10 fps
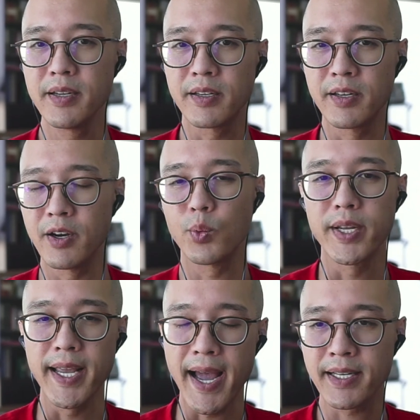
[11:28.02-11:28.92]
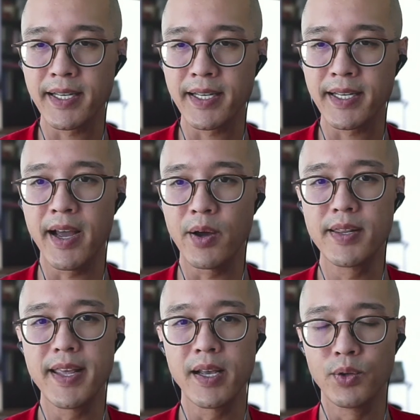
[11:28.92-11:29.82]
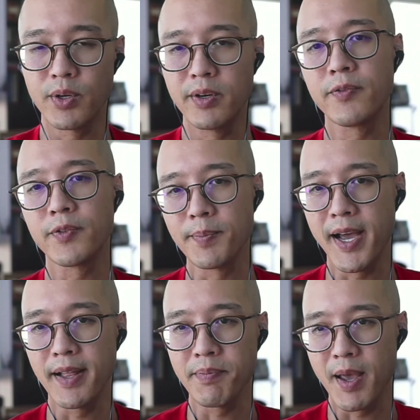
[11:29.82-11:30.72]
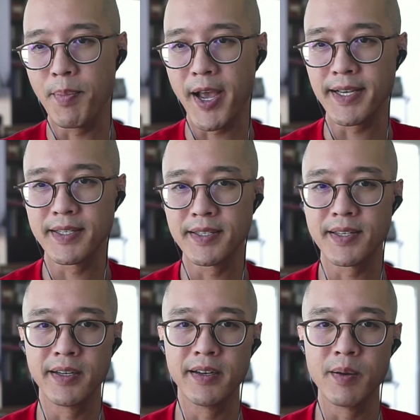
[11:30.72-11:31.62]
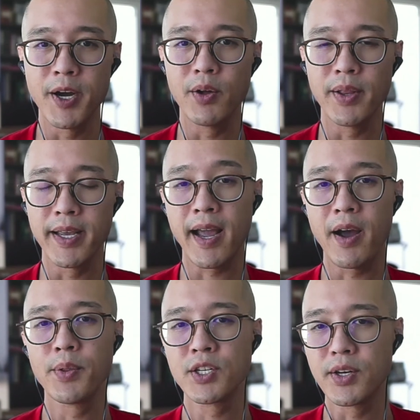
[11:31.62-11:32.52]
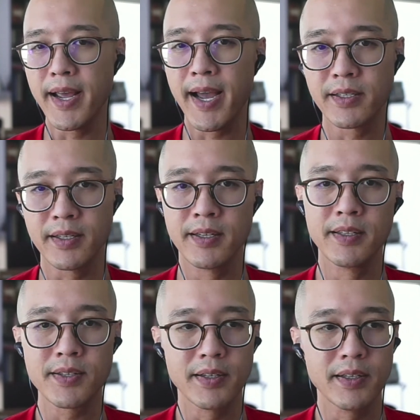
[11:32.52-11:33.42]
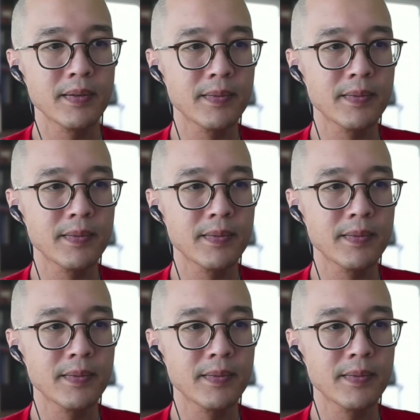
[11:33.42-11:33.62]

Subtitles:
gonna react and how did they learn from that past incident about like how they should act in an incident.